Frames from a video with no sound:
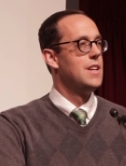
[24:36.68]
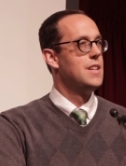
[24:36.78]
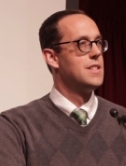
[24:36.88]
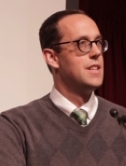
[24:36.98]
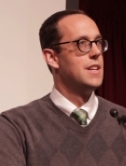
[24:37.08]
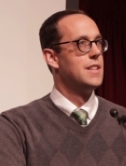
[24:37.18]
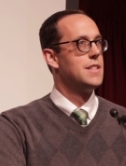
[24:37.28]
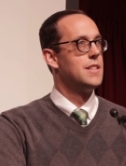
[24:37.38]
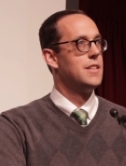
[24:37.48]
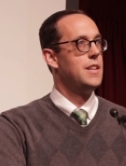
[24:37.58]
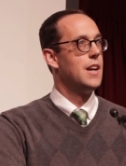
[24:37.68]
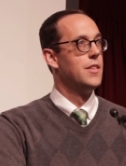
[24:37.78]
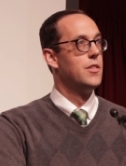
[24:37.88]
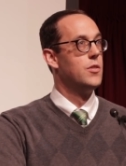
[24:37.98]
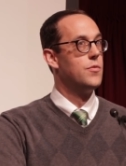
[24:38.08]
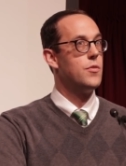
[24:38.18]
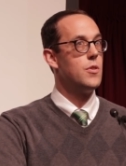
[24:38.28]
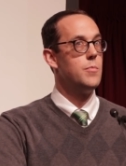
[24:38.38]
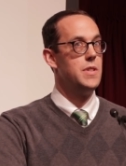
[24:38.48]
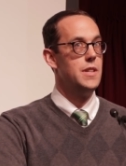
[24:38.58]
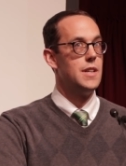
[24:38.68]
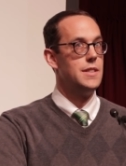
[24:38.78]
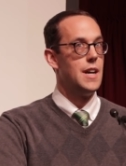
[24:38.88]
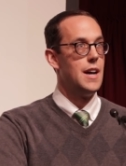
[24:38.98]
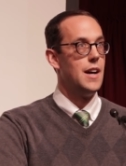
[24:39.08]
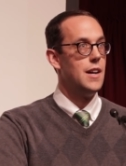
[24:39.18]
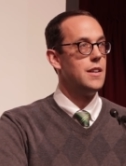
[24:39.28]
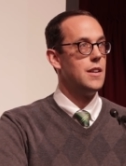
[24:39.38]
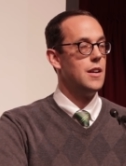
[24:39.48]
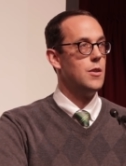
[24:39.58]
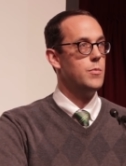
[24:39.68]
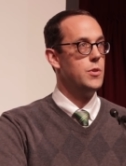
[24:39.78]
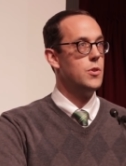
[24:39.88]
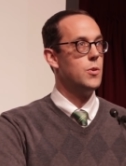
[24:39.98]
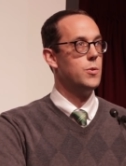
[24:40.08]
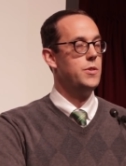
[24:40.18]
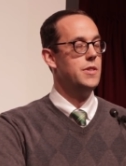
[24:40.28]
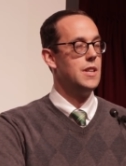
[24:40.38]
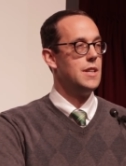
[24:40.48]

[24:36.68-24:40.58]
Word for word: is that, yeah, the verb yada, yod,